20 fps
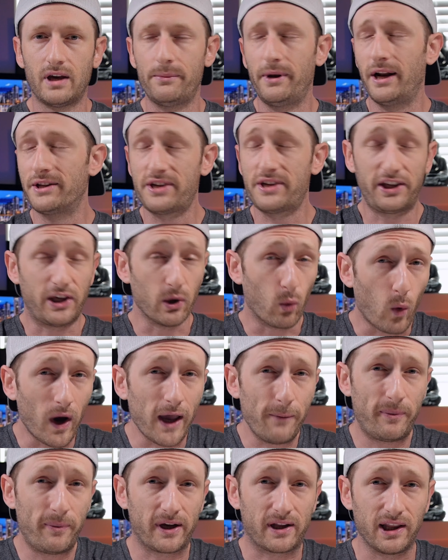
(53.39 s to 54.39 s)
I mean, it's like you
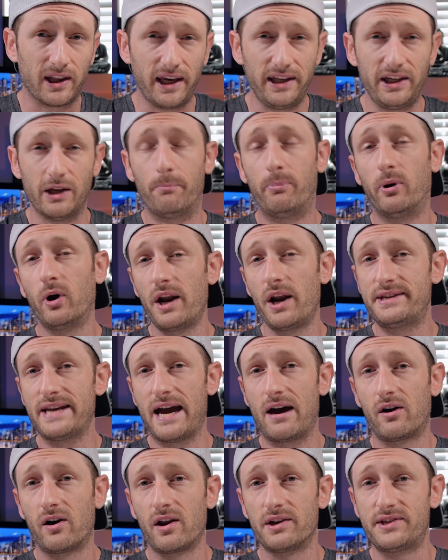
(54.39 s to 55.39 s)
wipe it clean, you put it
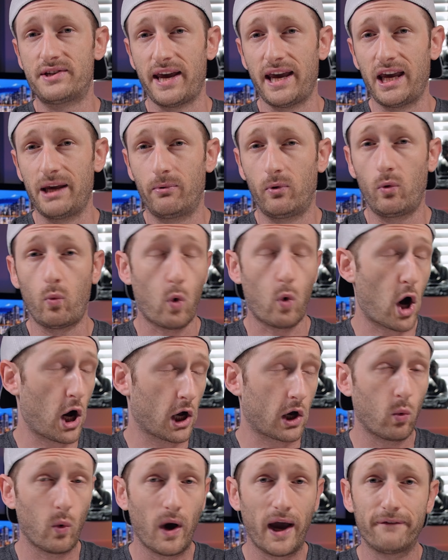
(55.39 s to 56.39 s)
down on a table,
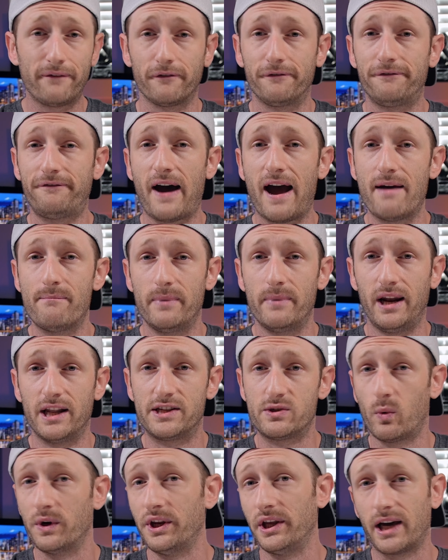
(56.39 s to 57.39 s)
walk away for five
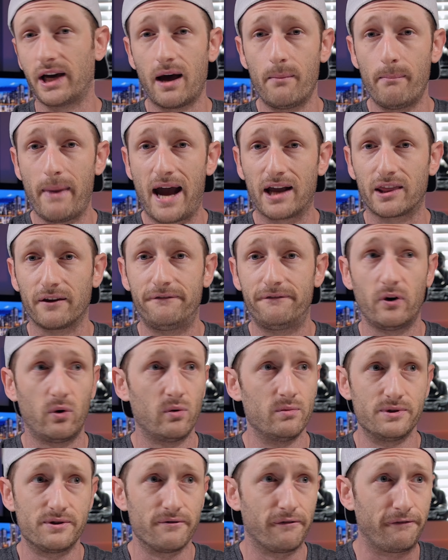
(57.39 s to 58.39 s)
minutes, and when you come back, the
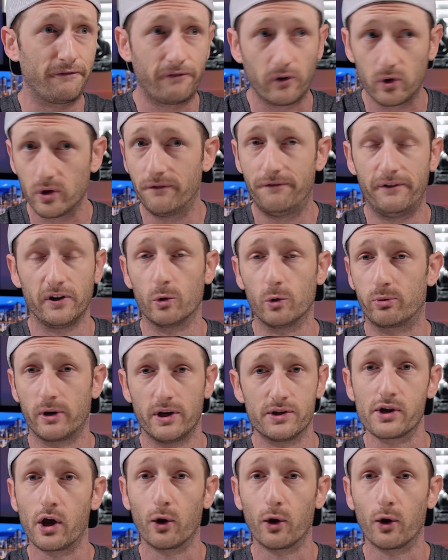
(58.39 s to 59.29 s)
phone's full of fingerprints